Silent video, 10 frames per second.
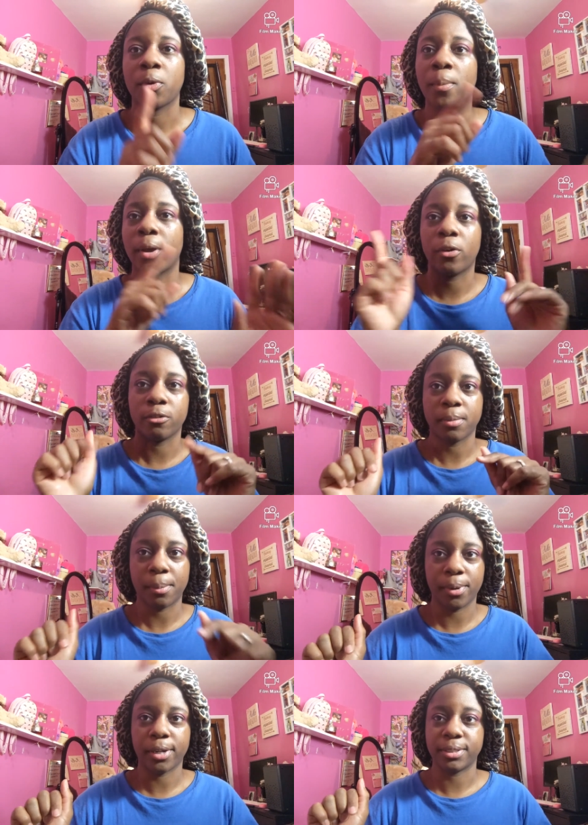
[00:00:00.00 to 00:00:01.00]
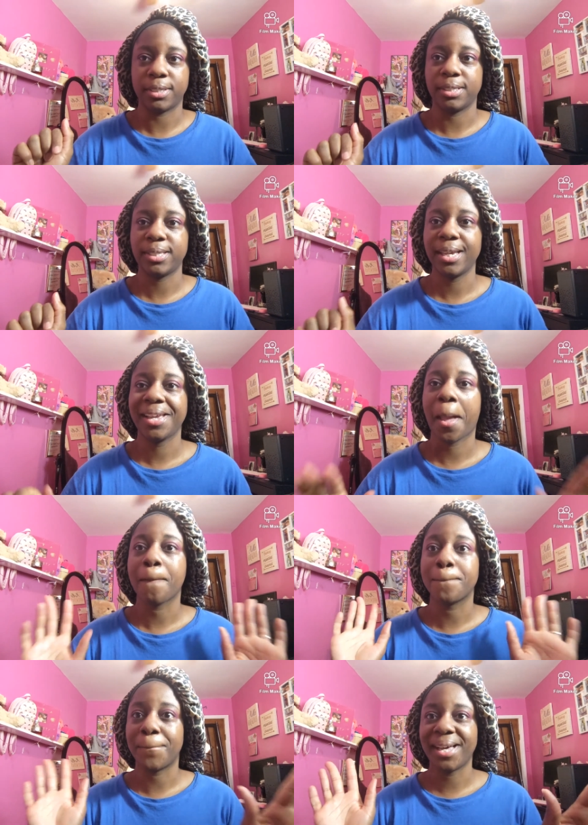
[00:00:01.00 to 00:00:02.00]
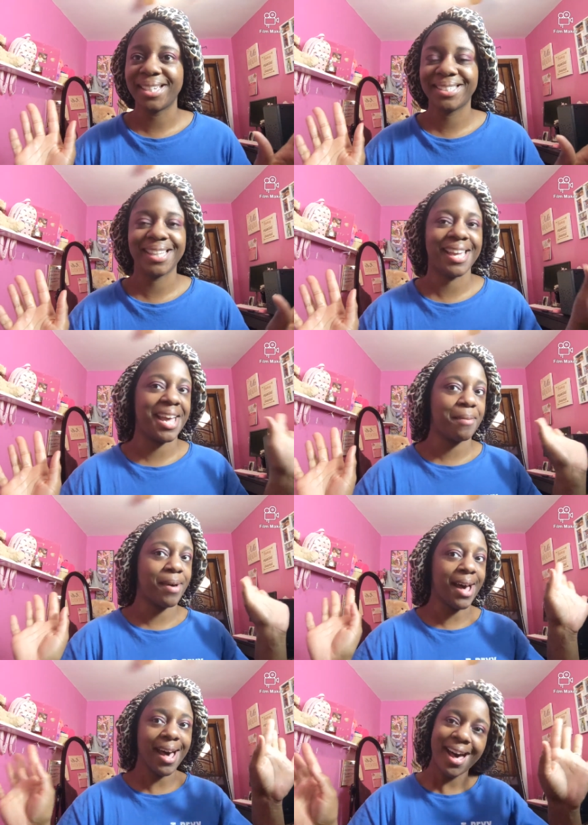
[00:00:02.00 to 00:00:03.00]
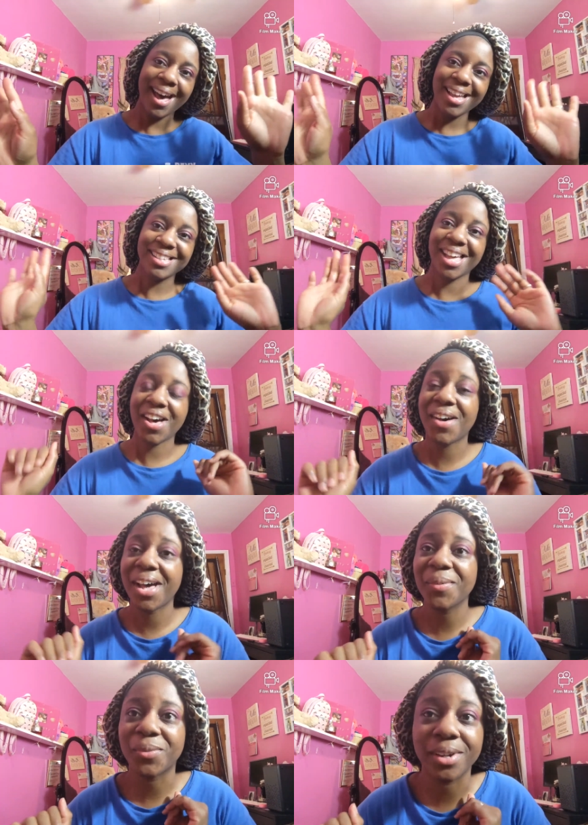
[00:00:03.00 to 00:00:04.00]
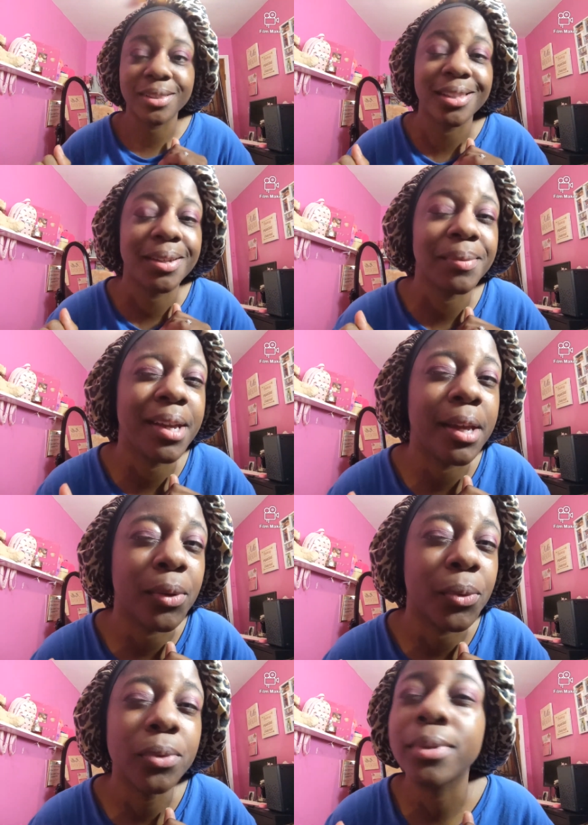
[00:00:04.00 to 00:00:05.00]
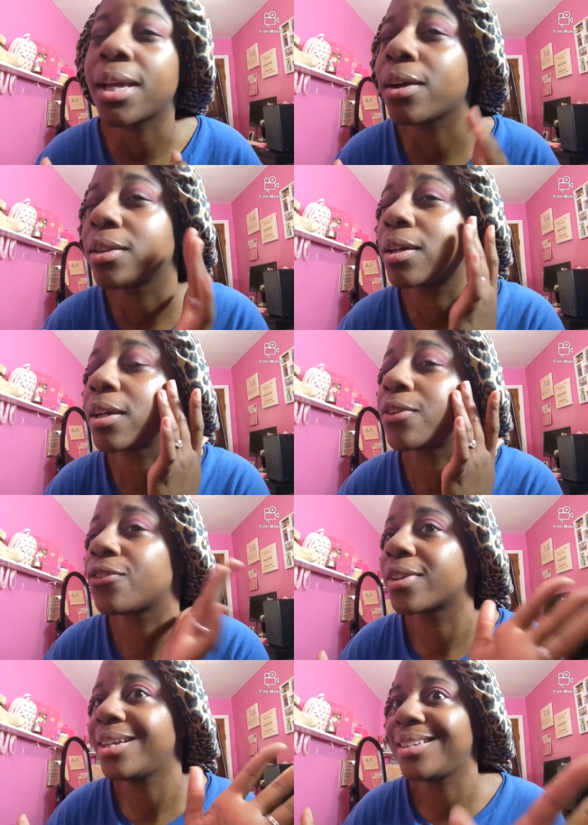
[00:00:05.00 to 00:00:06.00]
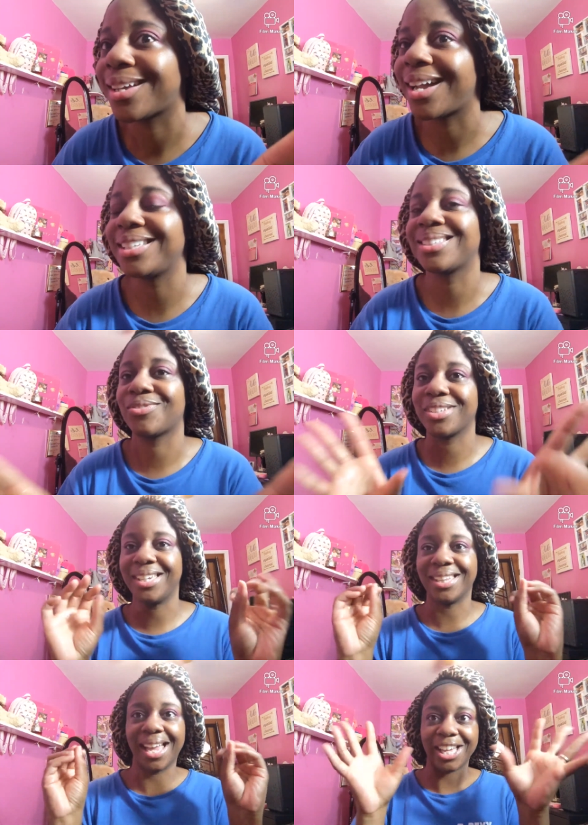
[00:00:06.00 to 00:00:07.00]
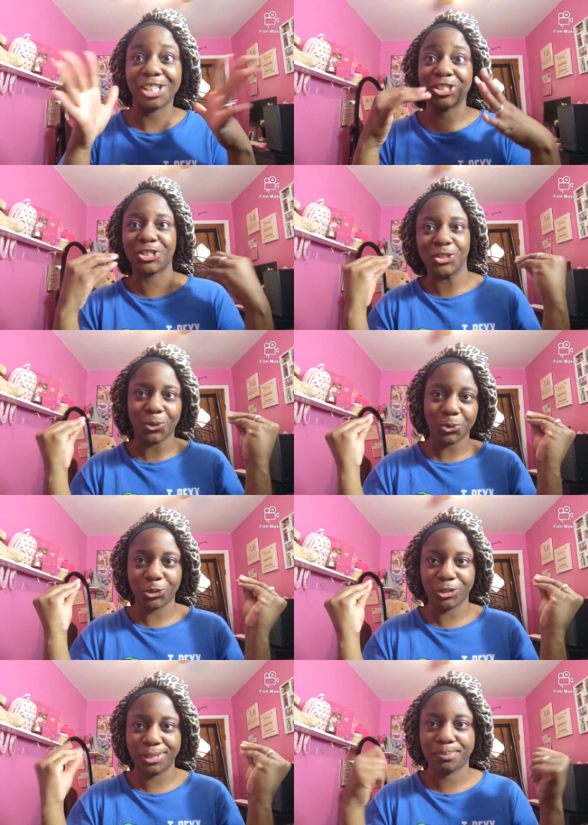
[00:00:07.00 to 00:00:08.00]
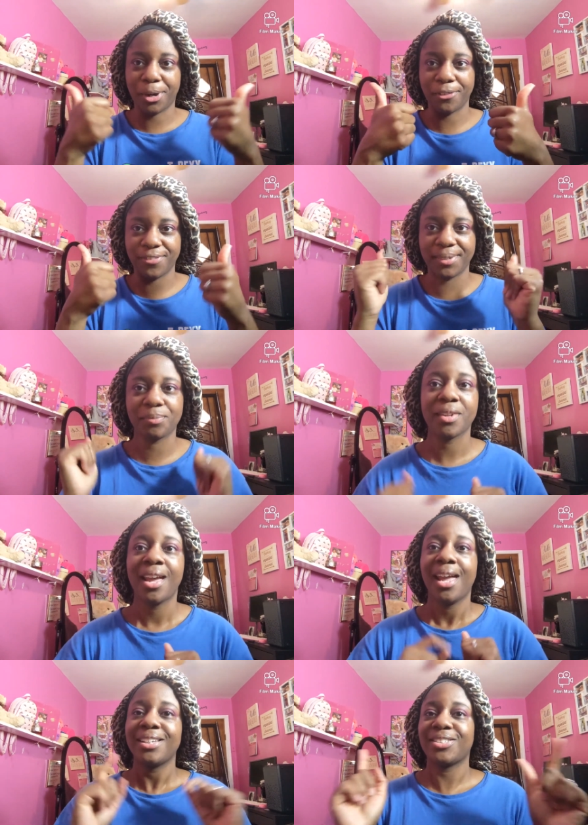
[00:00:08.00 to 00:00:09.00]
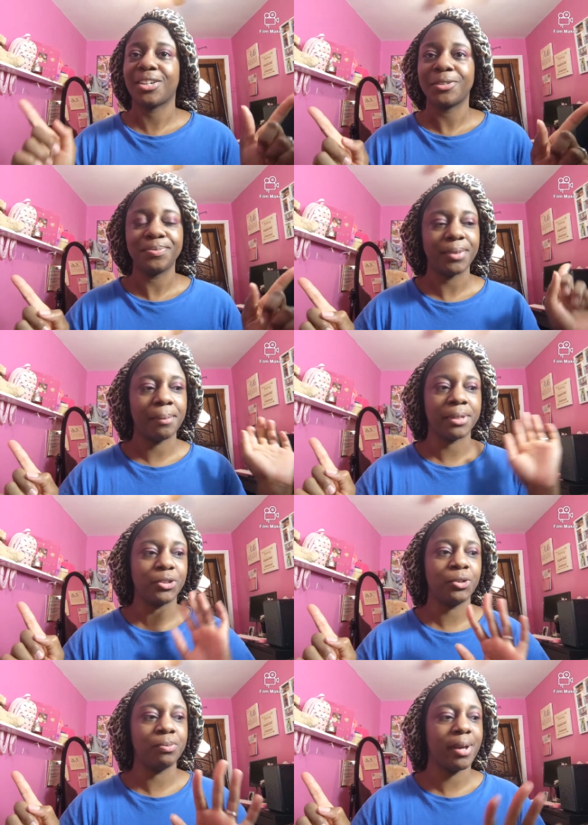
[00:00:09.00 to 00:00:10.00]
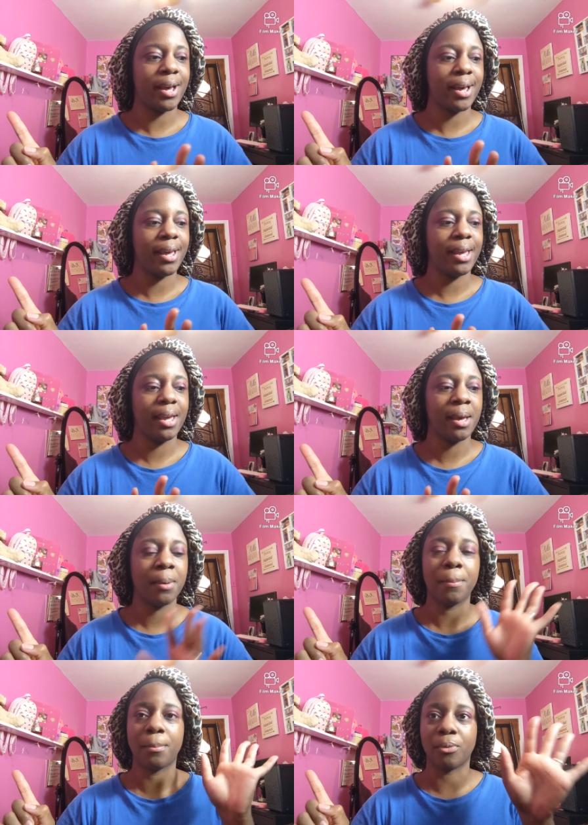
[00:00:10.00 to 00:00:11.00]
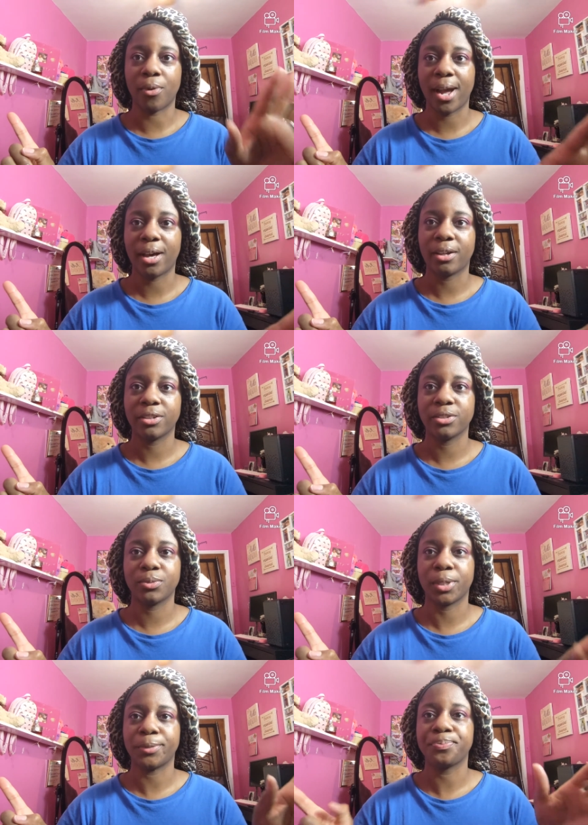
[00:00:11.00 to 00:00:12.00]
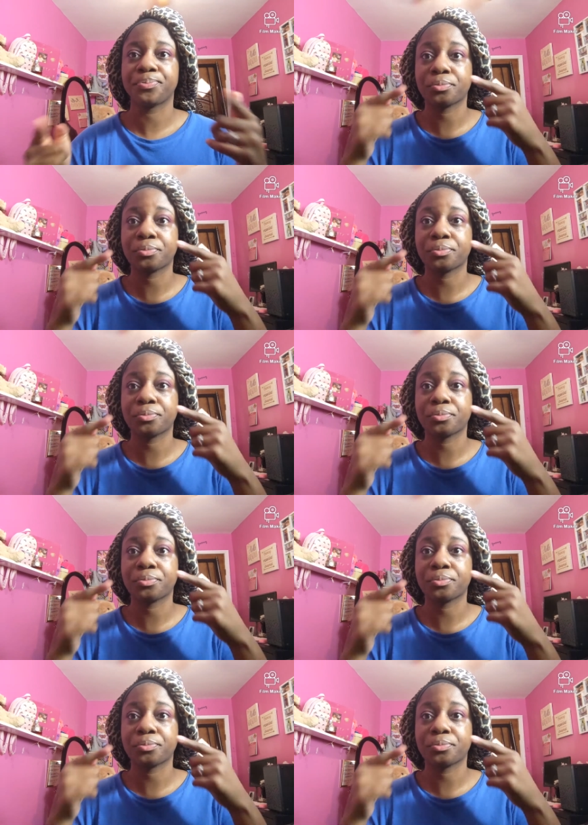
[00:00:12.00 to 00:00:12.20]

going to go back over my brows in a second, but I got my eyes how I want them, and ooh, they are looking really nice, really like sultry, perfect. So I'm going to do my brows, well,